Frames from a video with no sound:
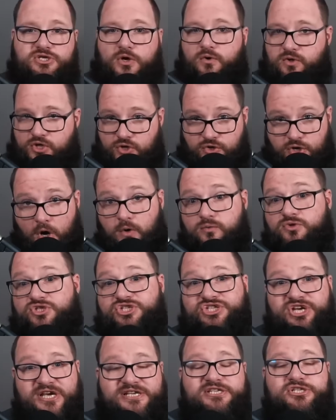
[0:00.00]
So you
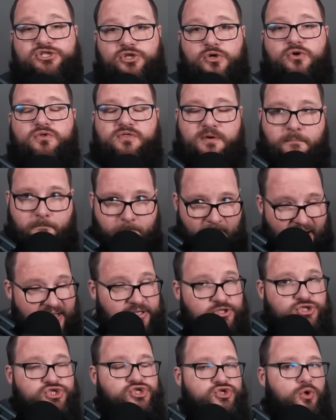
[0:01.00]
don't just do the
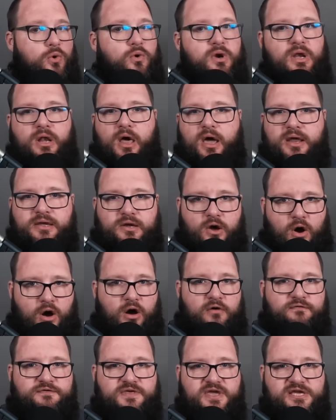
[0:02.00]
main storyline
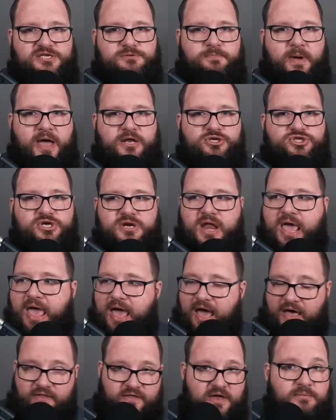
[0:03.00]
of the expansion
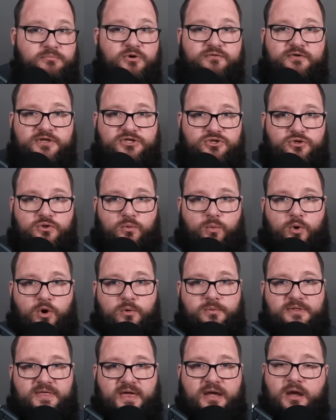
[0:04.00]
and then move into the
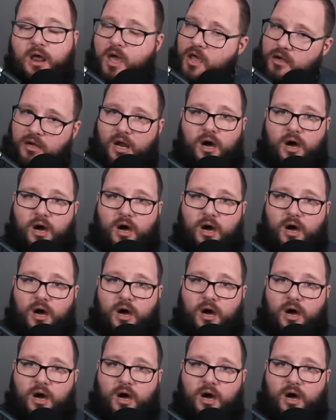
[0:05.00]
War Within.